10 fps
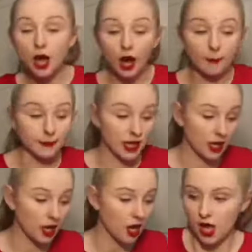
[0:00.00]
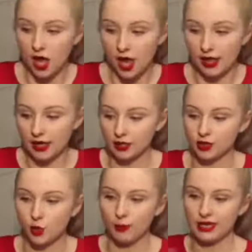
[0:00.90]
got me, and then I'll
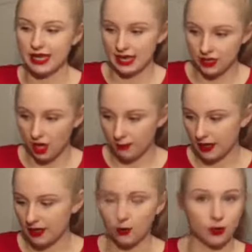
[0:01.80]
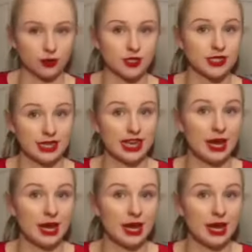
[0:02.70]
do what my dad got me or Santa